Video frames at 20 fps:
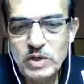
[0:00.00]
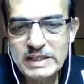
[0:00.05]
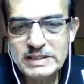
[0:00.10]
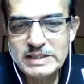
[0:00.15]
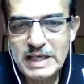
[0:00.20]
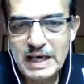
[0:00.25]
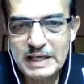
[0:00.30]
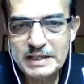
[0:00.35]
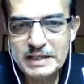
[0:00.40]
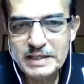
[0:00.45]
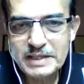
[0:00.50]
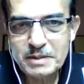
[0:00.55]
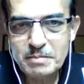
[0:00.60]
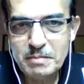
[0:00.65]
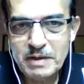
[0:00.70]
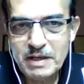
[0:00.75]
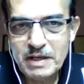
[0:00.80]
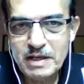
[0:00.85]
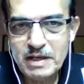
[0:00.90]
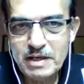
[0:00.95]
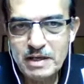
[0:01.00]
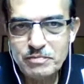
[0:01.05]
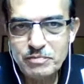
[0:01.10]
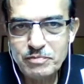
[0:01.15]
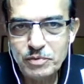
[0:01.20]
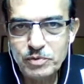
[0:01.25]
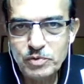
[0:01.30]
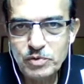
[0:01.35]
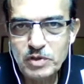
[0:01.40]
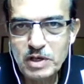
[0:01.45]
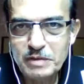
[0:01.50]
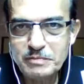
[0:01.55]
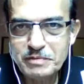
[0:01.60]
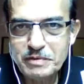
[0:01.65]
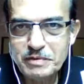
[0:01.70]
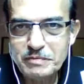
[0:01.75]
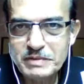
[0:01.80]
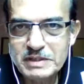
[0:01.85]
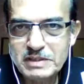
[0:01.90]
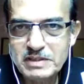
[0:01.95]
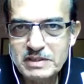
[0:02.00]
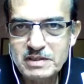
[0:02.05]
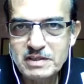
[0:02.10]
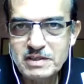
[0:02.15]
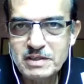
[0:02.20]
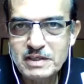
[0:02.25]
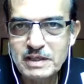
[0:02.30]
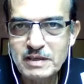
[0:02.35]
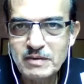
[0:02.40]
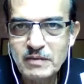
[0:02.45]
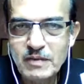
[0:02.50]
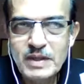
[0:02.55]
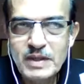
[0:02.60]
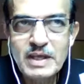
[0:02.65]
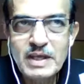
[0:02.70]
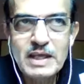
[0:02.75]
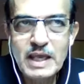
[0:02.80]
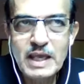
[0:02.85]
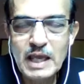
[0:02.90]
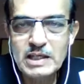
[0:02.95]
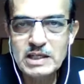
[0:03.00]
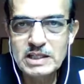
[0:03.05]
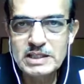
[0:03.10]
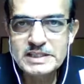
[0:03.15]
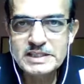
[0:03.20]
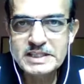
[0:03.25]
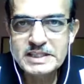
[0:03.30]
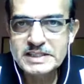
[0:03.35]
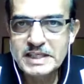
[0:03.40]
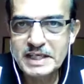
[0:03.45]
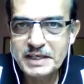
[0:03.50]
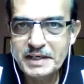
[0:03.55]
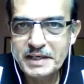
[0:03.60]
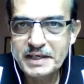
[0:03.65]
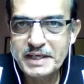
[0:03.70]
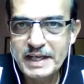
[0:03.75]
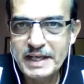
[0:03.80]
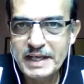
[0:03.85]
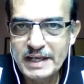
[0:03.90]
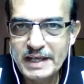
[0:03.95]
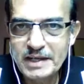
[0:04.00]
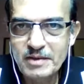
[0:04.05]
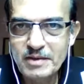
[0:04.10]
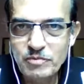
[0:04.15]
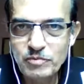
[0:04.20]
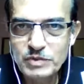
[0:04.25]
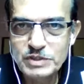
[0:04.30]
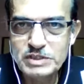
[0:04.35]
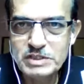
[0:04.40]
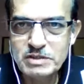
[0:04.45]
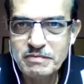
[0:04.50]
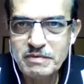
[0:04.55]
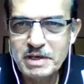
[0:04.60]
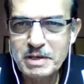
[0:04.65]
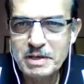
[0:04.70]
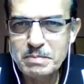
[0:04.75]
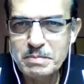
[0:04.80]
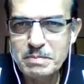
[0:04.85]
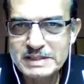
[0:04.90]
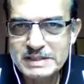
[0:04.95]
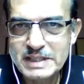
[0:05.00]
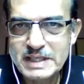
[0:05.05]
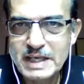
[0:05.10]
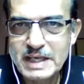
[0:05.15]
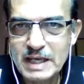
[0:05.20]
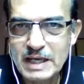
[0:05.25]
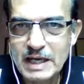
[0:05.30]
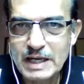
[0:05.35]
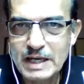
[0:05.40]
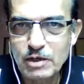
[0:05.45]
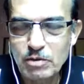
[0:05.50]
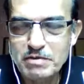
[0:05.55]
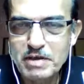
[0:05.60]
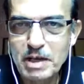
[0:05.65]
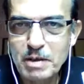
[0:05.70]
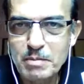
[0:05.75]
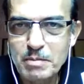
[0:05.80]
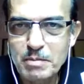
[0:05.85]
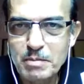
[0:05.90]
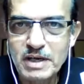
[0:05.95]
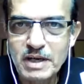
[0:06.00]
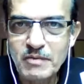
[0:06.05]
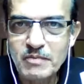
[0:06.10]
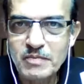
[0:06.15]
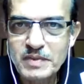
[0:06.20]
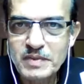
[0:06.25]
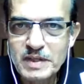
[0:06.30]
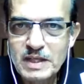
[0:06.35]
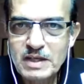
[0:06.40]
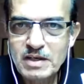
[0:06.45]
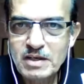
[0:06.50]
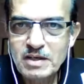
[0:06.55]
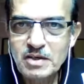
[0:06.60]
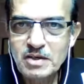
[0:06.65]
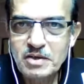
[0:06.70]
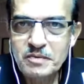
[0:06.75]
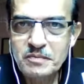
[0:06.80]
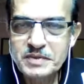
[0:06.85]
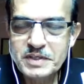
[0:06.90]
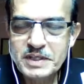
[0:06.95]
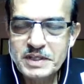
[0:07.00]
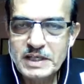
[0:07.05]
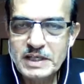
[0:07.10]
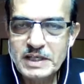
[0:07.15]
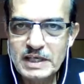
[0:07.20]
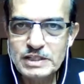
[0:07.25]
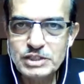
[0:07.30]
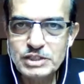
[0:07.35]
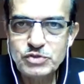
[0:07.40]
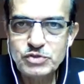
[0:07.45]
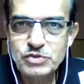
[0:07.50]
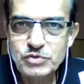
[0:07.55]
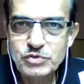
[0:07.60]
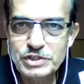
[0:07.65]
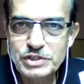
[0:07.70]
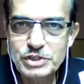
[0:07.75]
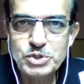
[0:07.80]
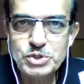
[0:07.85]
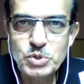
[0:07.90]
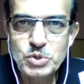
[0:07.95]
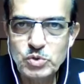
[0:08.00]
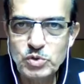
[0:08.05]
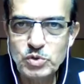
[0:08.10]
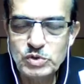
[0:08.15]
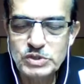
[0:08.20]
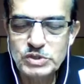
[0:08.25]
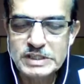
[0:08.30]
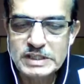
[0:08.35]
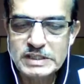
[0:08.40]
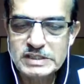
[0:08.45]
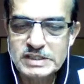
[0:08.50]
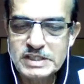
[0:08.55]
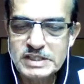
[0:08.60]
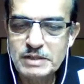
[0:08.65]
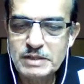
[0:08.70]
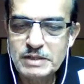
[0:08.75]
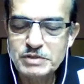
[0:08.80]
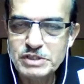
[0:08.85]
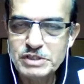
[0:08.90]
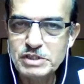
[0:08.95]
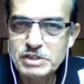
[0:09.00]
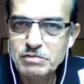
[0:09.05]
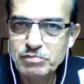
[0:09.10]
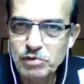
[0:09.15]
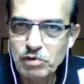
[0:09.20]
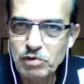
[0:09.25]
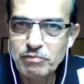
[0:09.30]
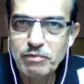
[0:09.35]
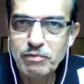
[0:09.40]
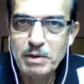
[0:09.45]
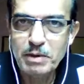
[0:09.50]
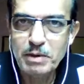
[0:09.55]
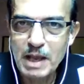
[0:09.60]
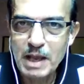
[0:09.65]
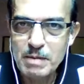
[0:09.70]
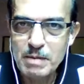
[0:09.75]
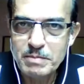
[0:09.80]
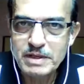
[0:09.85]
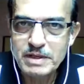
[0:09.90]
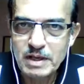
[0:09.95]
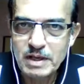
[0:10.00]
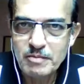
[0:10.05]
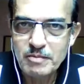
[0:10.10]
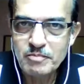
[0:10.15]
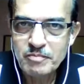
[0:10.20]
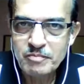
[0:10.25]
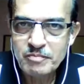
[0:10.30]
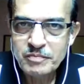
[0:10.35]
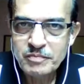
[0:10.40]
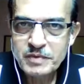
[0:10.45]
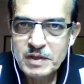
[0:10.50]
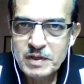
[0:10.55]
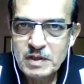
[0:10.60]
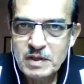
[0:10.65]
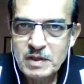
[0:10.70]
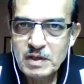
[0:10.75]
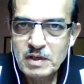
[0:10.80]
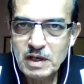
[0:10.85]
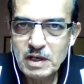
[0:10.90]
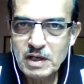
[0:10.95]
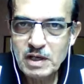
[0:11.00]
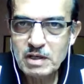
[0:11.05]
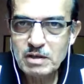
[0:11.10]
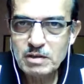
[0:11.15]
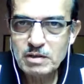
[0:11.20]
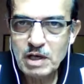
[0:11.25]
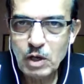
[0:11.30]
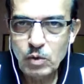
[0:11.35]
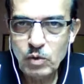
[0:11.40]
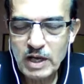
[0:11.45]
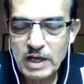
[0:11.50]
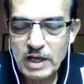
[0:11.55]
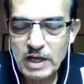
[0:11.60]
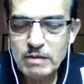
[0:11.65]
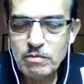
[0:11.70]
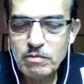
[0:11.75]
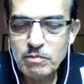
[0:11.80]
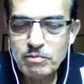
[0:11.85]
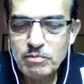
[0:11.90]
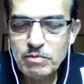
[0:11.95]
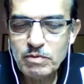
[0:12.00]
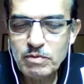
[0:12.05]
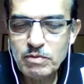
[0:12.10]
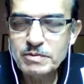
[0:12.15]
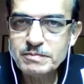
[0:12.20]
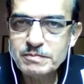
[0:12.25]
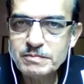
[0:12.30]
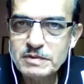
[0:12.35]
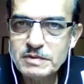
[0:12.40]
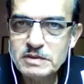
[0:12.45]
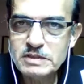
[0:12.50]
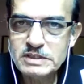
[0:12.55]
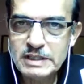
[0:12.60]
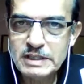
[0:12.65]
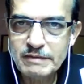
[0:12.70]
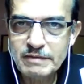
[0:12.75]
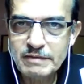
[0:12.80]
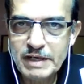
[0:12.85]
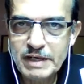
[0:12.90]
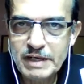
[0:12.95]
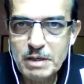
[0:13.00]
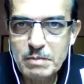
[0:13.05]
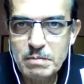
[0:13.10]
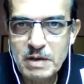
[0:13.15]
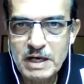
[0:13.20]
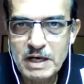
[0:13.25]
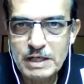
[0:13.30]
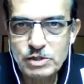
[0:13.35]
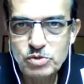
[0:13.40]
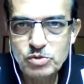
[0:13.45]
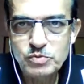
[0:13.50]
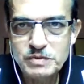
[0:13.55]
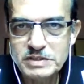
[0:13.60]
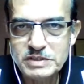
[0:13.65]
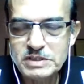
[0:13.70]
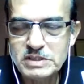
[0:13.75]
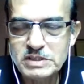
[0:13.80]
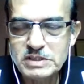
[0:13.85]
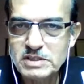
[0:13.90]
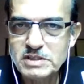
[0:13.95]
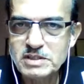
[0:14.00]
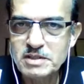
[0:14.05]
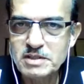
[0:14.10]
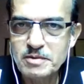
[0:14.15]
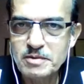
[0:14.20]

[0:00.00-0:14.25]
I started my photography with Canon 600D, which is a very basic kind of camera. Then I switched to 6D, which is a full frame camera, and now I have a 7D Mark II, which is a